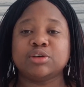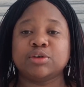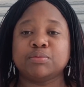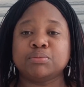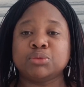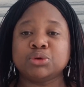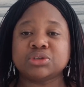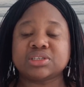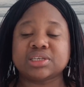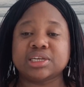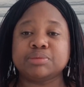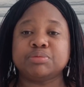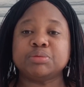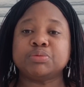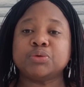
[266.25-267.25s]

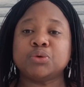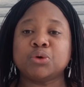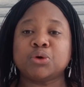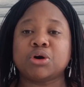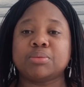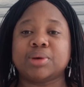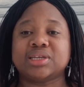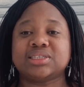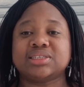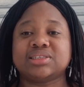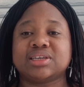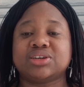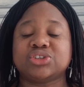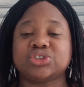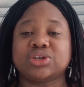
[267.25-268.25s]
Mostly people who come as
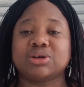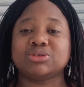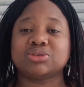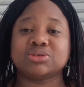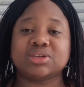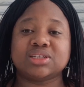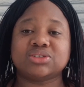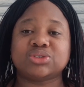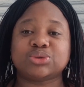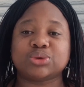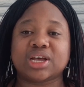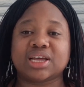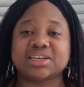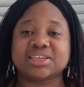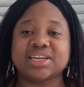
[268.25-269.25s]
international students to
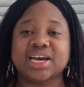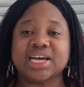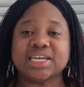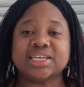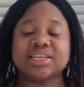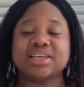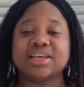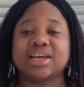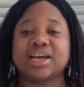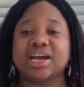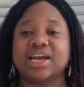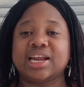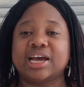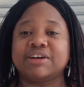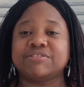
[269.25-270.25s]
Canada
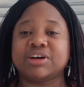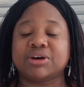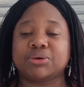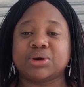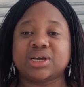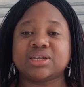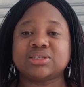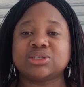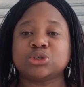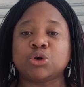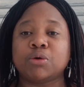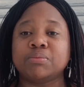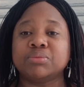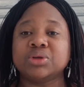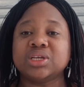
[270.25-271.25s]
and have acquired
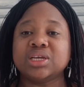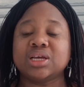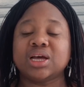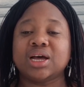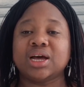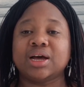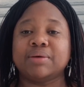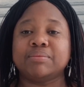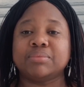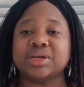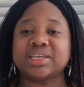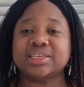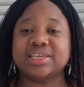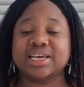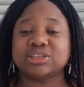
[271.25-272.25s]
some
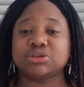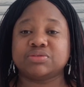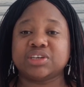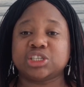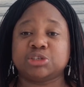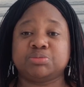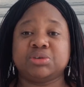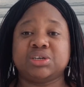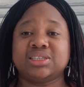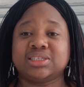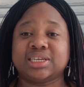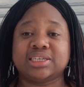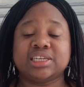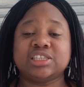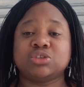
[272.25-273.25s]
years of experience,
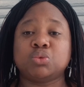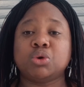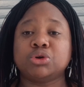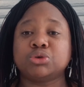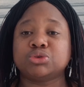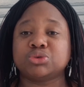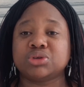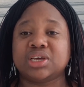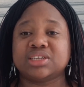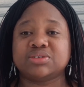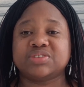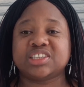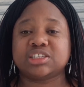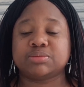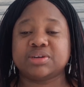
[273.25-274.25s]
at least 1 or 2 years
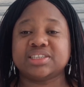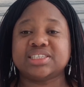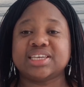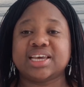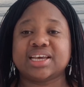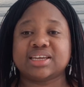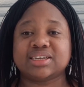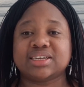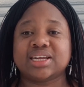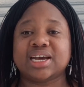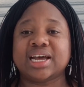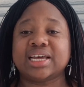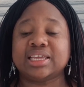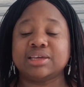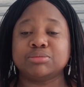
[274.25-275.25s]
of experience here in Canada,
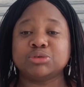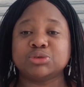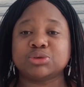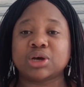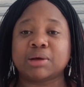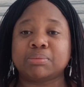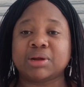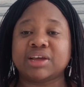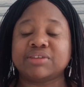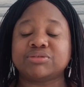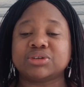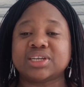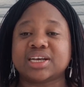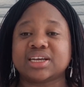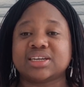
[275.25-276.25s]
are able to apply
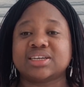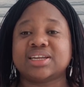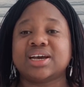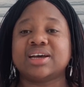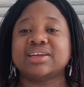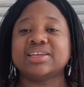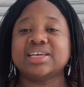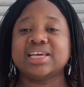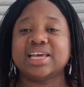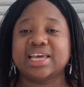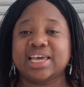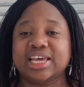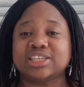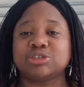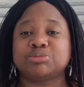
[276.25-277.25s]
for the Canada
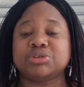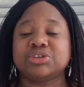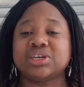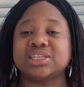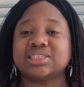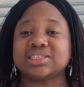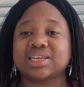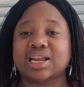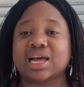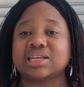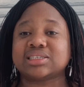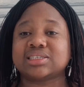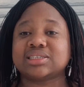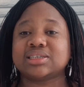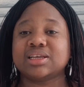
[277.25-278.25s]
Experience
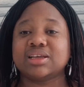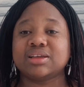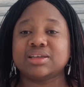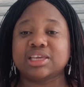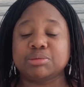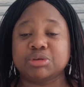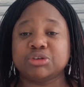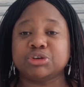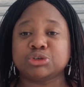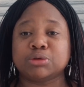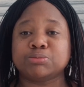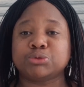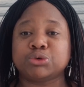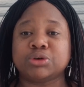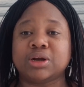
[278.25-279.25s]
Class
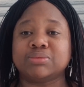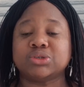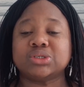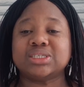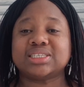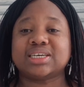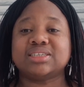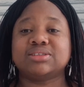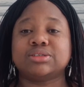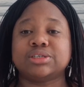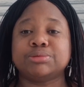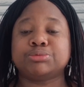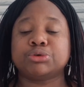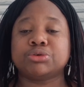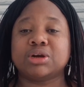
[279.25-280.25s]
Immigration Program. So these are the
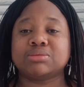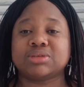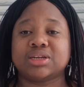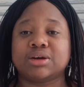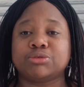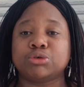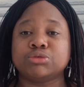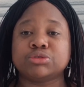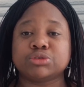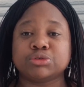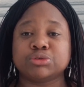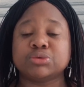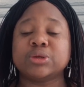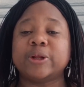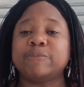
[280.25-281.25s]
three programs that are run
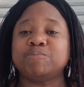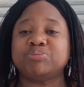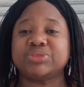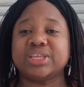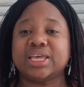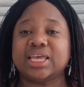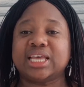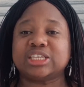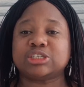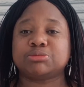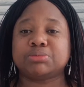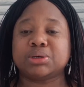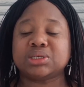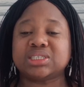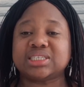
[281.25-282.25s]
through the
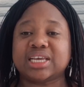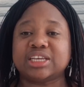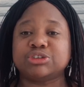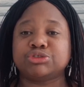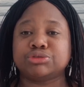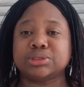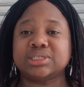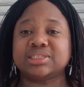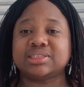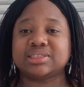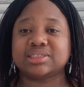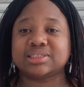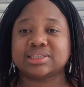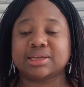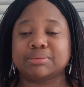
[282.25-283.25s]
Express Entry
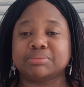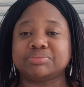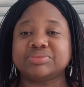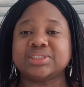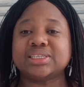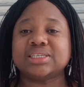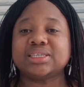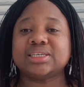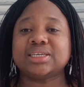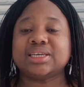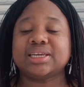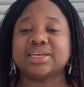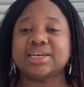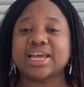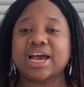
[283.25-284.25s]
System.
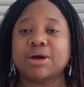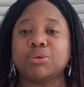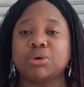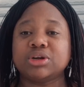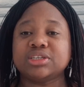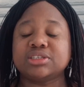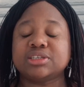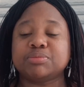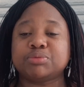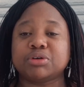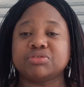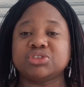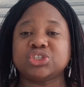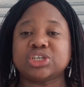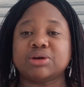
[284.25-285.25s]
Now, what is the
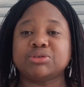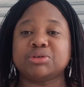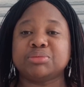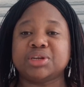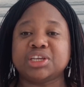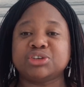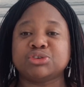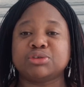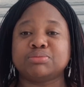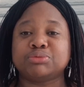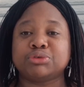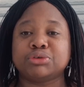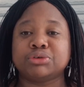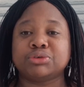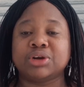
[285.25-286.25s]
Provincial Nomination
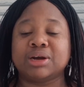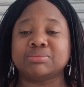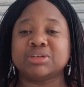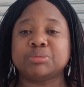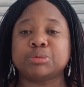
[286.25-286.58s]
Program?